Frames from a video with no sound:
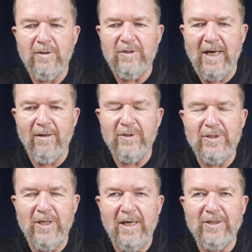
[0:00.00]

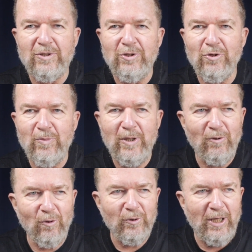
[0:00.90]
downsizing your
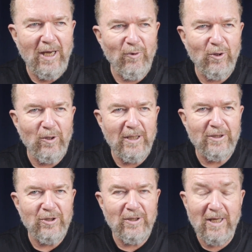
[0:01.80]
pinhole camera
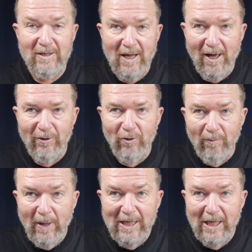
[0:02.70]
collection and now
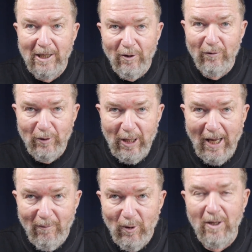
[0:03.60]
you're making another
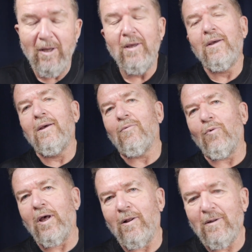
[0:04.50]
camera,
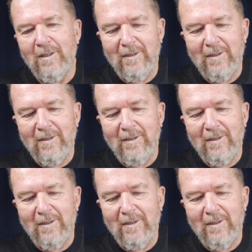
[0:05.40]
well,